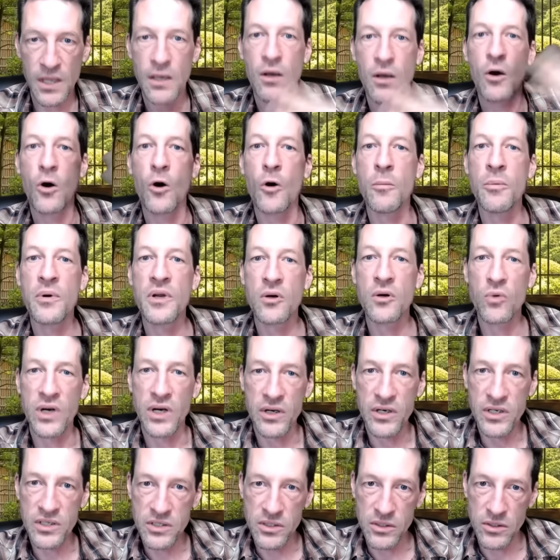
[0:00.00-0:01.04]
open
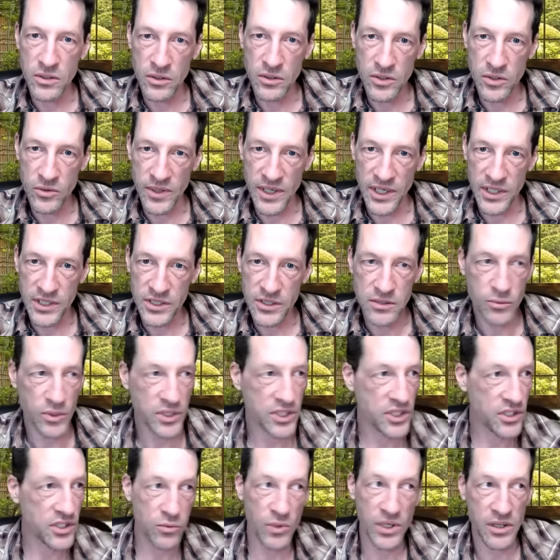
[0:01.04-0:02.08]
awareness in all directions,
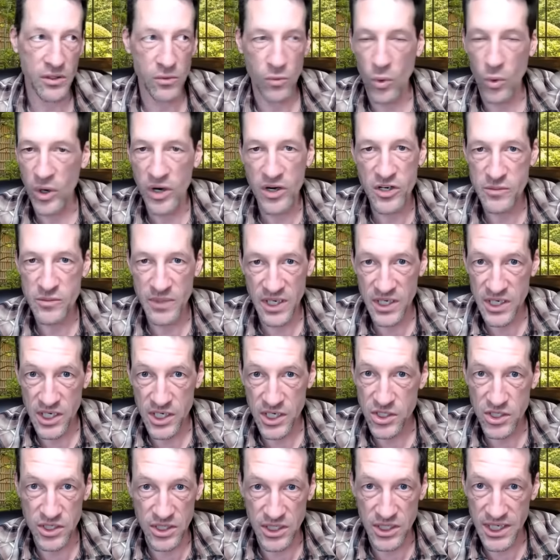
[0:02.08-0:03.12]
which is what the Warriors
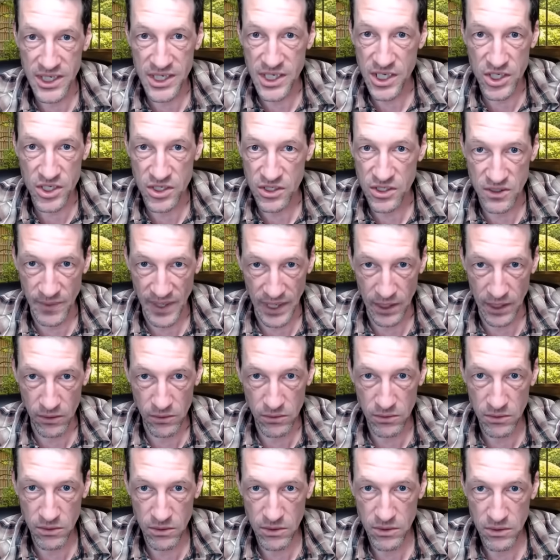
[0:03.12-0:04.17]
Meditation that I teach is
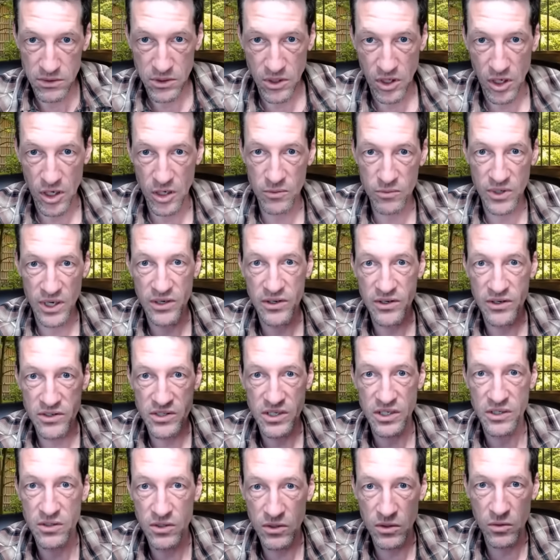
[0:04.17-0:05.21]
about. Calm, grounded,
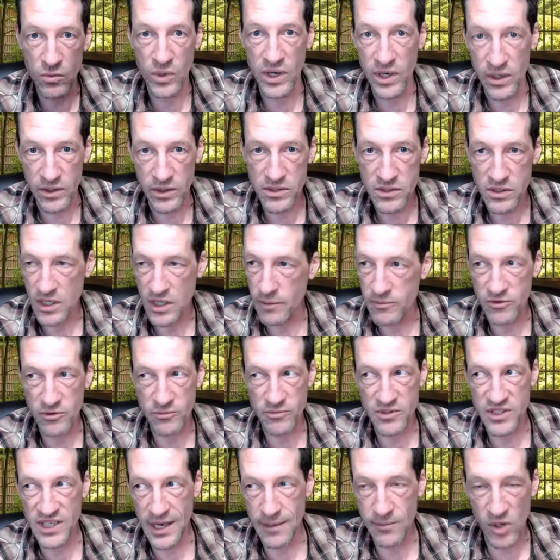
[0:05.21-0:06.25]
centered awareness comes from
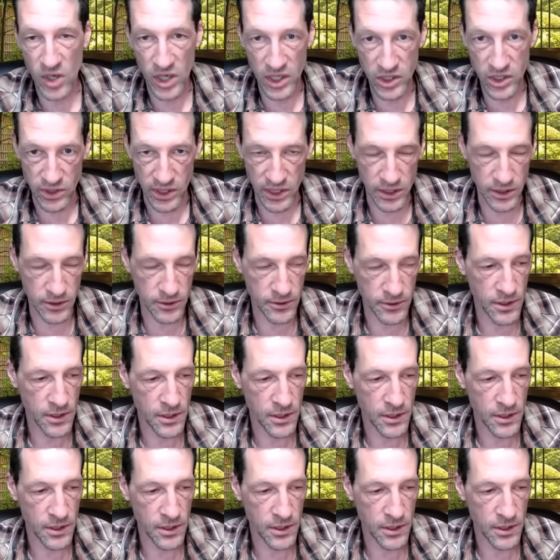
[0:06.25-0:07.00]
samurai training,